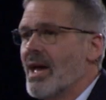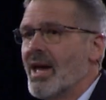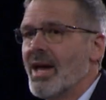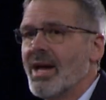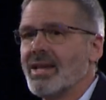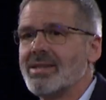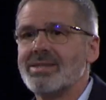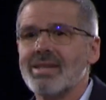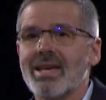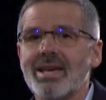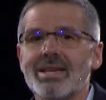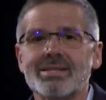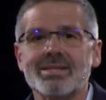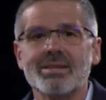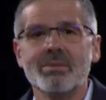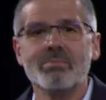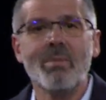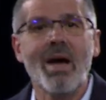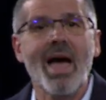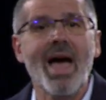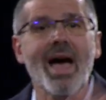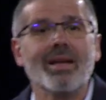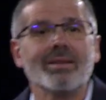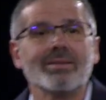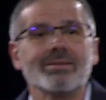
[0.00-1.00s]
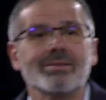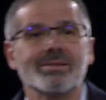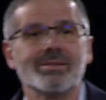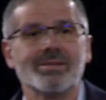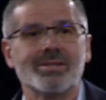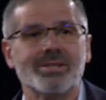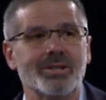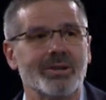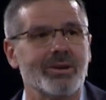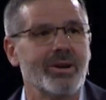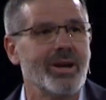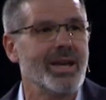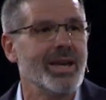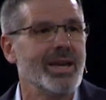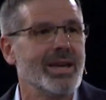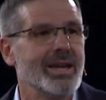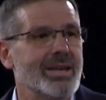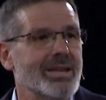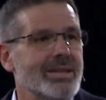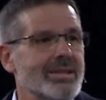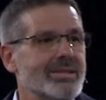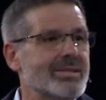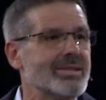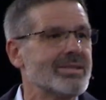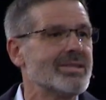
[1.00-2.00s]
It says the mountains are
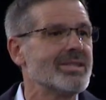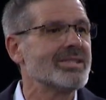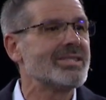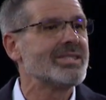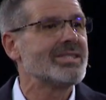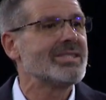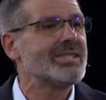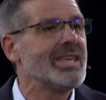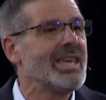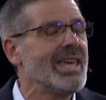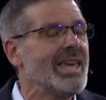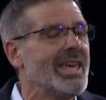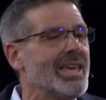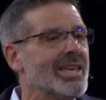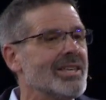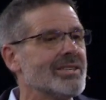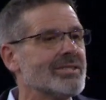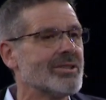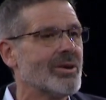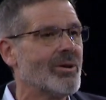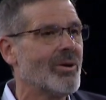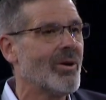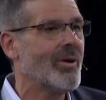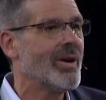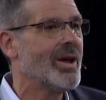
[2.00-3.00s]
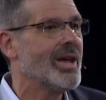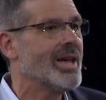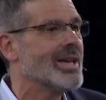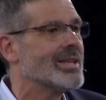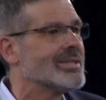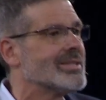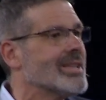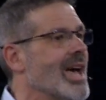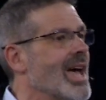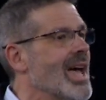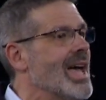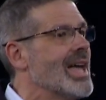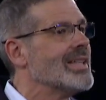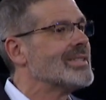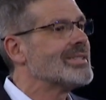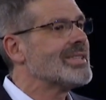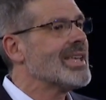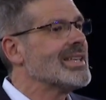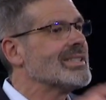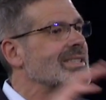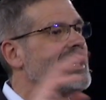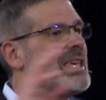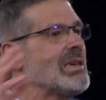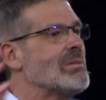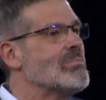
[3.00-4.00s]
his, the seas are his. It
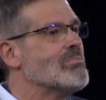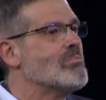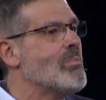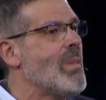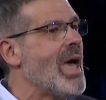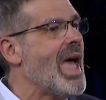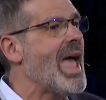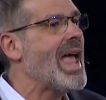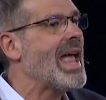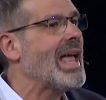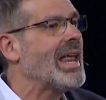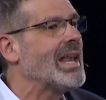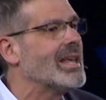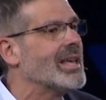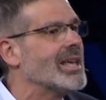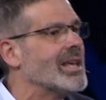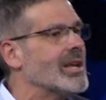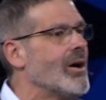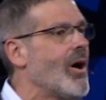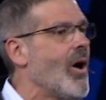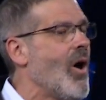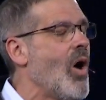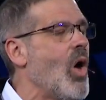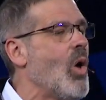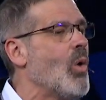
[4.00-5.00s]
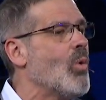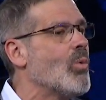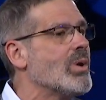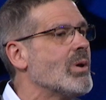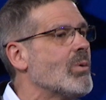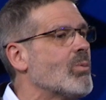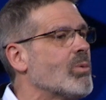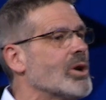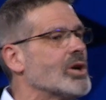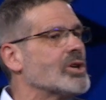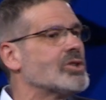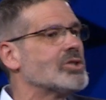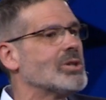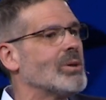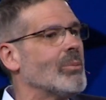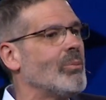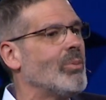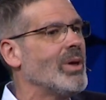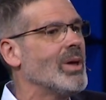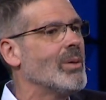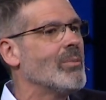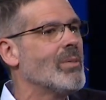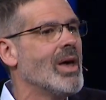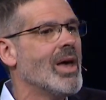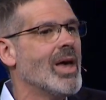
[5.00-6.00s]
says he made it all. We worship
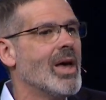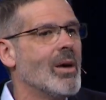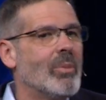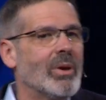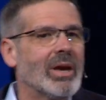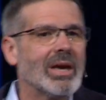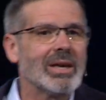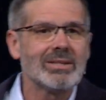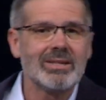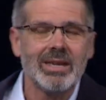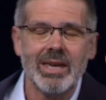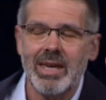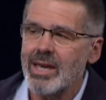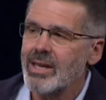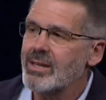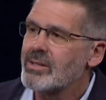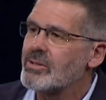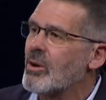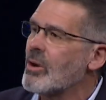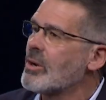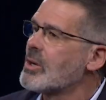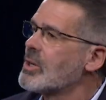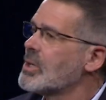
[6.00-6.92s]
him because he is our